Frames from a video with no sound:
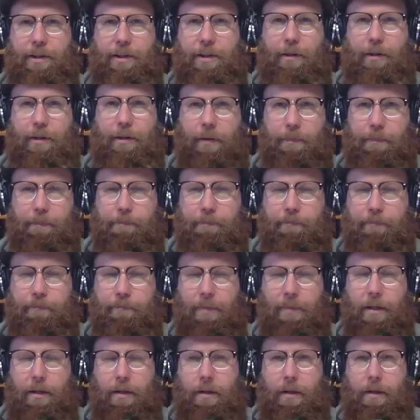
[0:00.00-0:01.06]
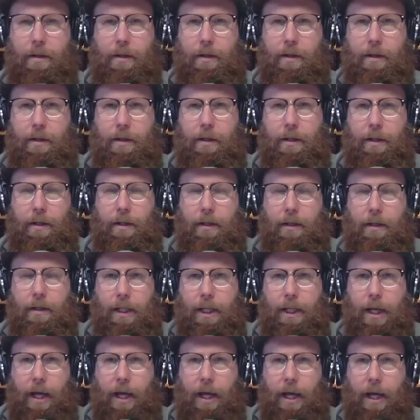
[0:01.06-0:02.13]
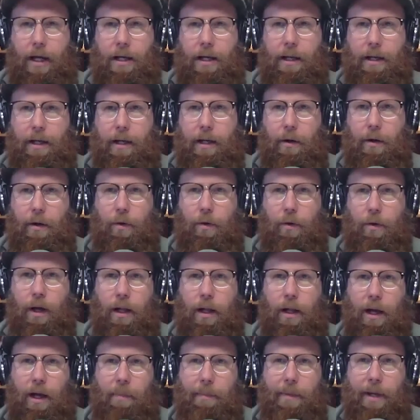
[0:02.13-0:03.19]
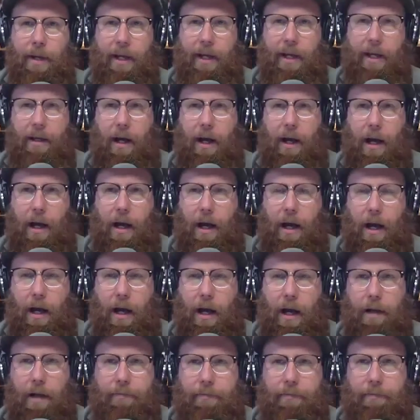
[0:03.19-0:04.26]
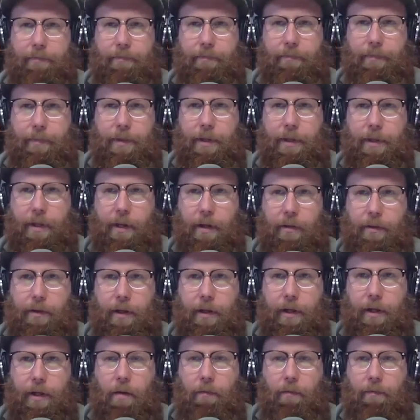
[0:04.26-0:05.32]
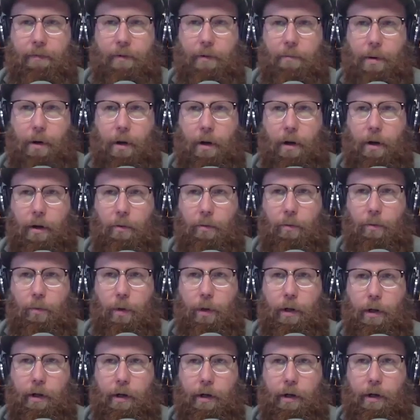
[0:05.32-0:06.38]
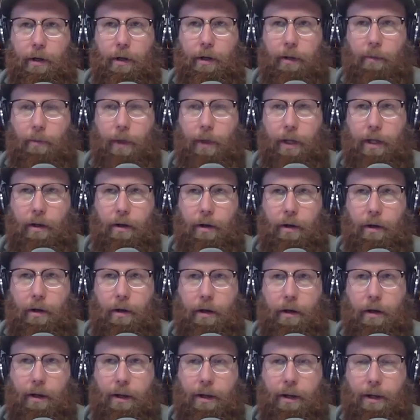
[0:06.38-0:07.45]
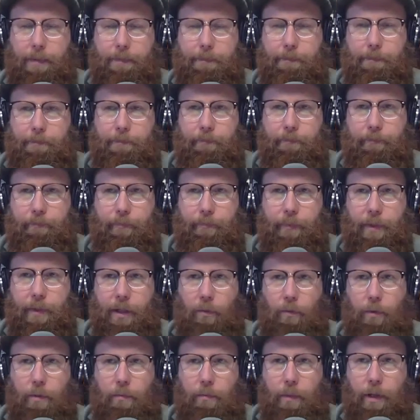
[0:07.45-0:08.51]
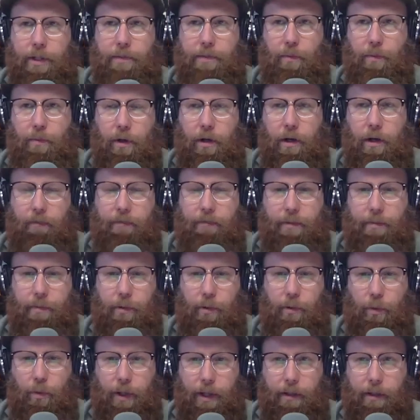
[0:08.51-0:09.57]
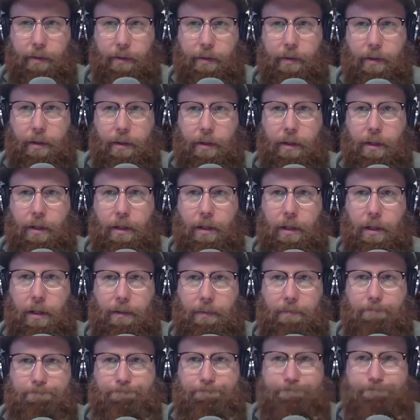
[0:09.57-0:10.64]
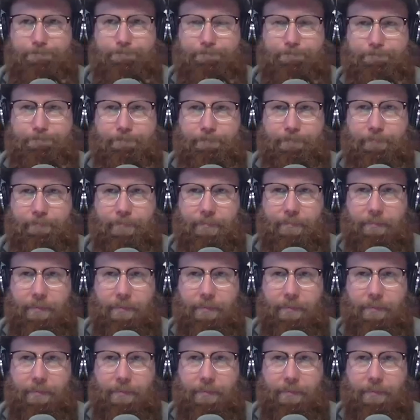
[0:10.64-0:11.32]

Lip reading: good. Yeah. Well, I mean, the comfort part where we are we're much more comfortable with. Mm,